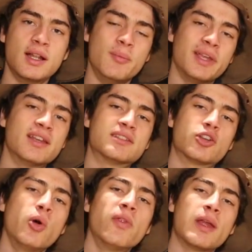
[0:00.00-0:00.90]
Because the
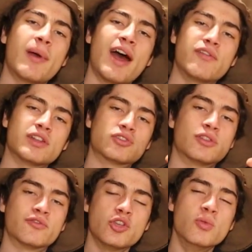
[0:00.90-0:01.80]
cool thing about having a
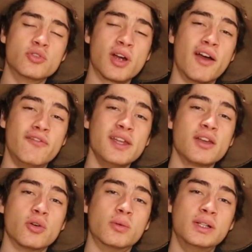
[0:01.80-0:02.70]
sort of 2-wheel drive
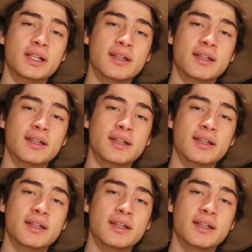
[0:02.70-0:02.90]
vehicle